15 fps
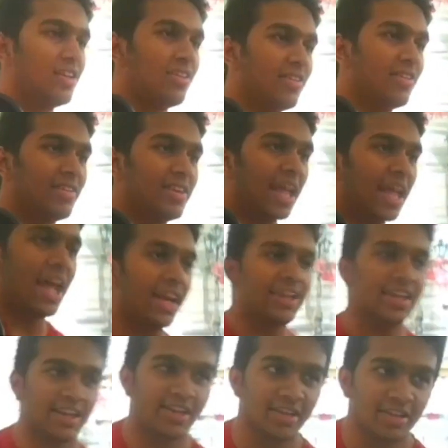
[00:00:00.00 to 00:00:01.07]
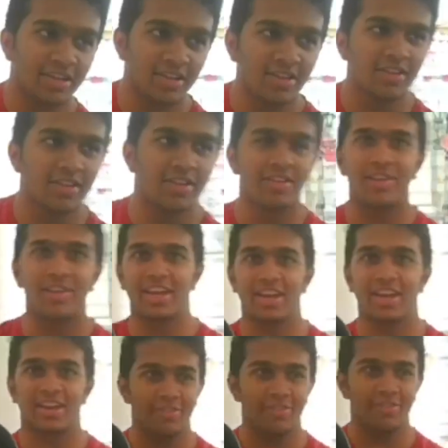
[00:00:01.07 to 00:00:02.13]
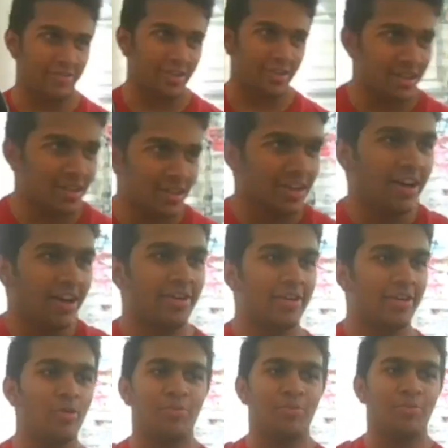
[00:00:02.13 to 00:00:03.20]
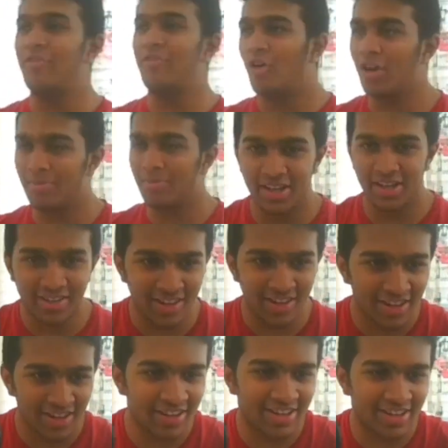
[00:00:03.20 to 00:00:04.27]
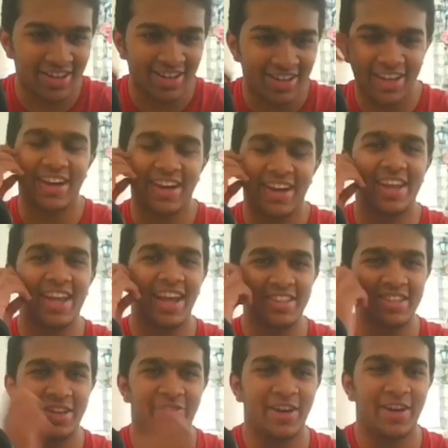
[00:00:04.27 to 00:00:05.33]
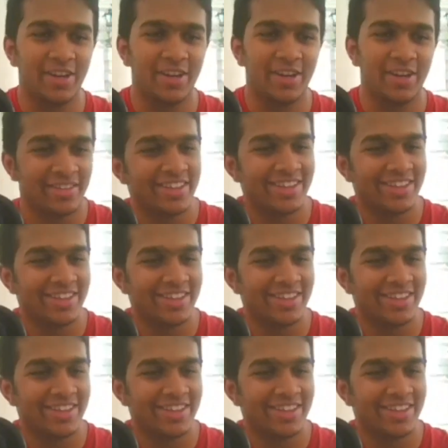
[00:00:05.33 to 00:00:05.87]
standing so I can give a true performance in reaction videos